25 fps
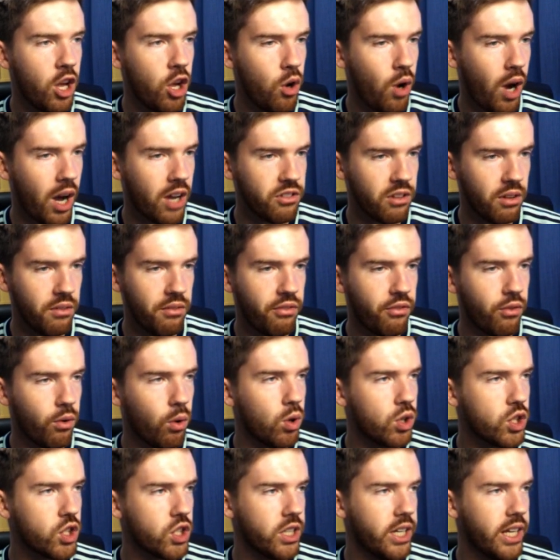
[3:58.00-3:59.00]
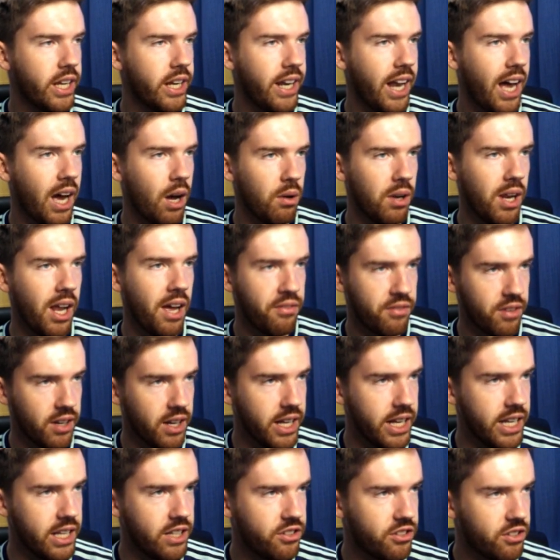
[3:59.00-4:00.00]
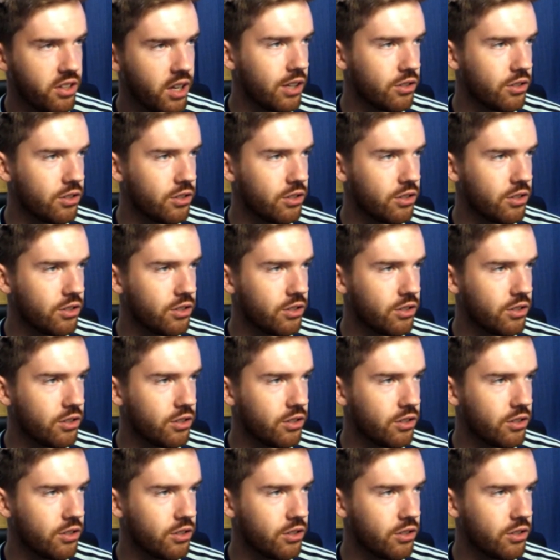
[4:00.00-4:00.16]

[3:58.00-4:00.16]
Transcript: who has unfortunately now left Leeds